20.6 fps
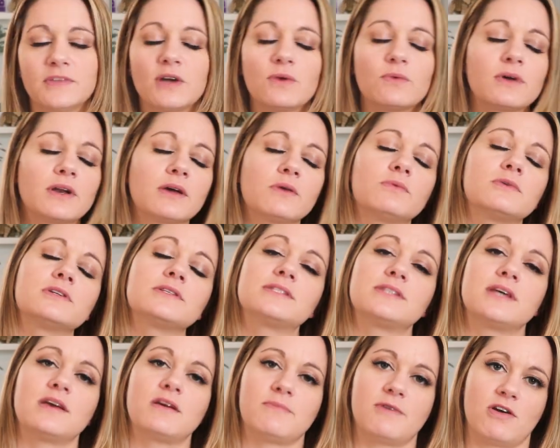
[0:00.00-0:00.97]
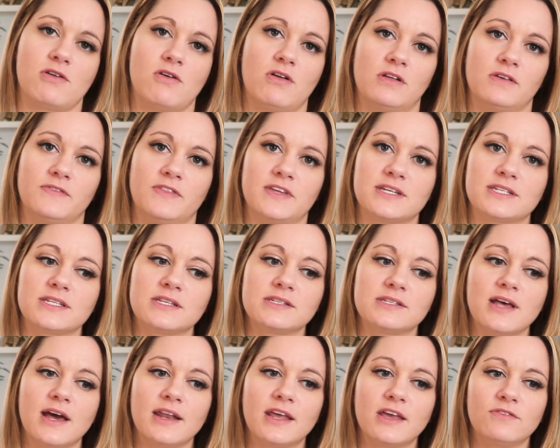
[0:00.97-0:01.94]
Now, what I will say about all of this
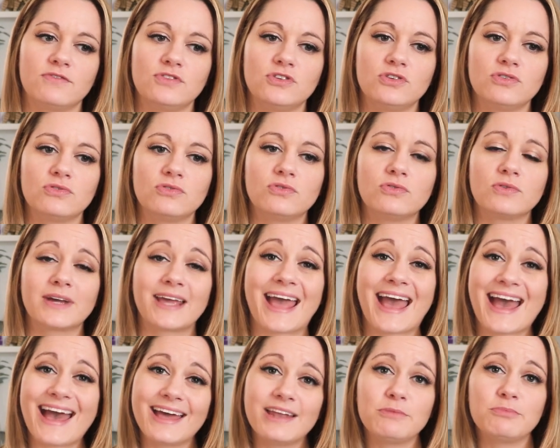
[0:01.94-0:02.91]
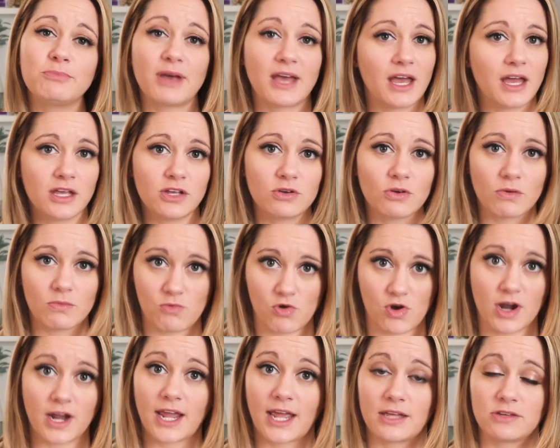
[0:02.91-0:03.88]
is that if you can pay your
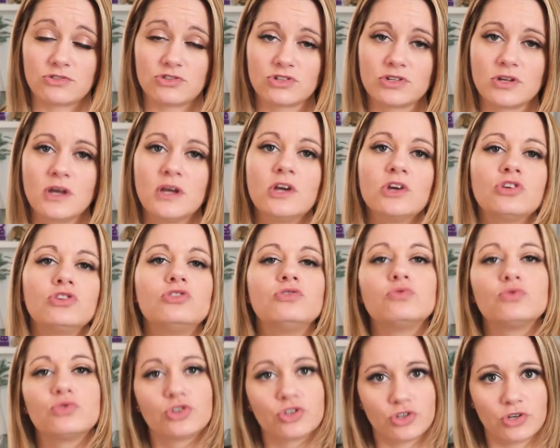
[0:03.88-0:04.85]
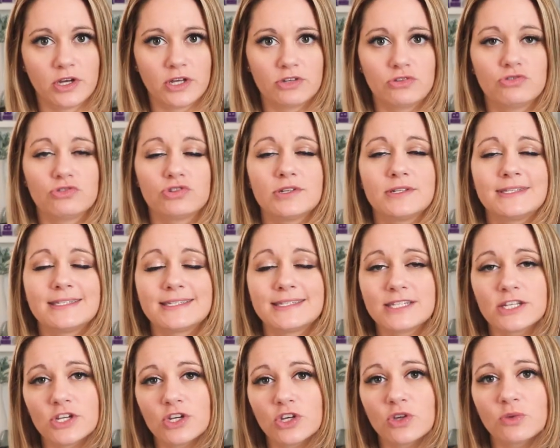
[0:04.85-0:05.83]
mortgage, you should. You should
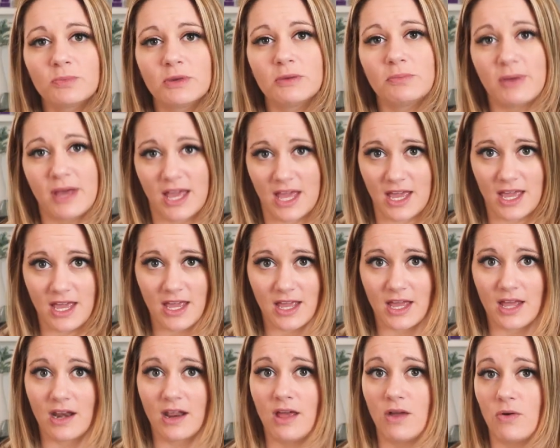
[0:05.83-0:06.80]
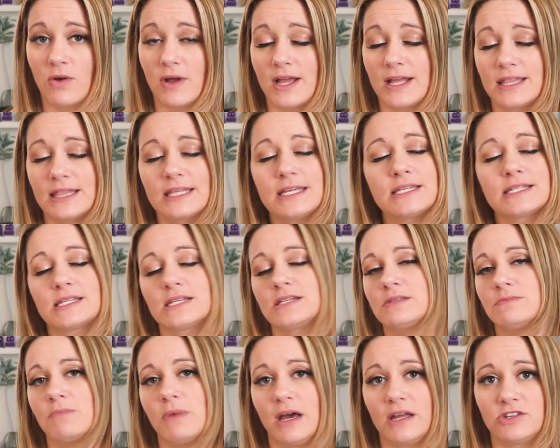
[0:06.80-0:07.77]
still be paying it, or at least
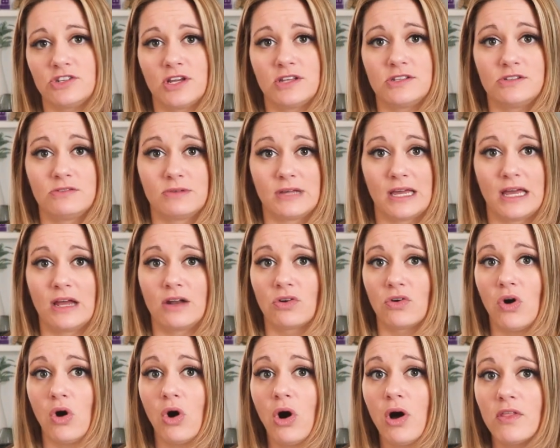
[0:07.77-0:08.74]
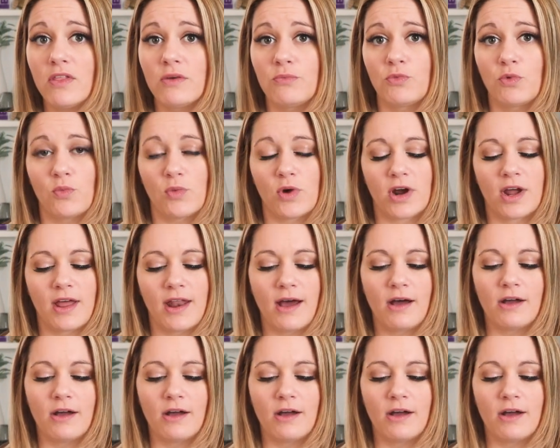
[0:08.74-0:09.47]
as much as you can. Call them and work it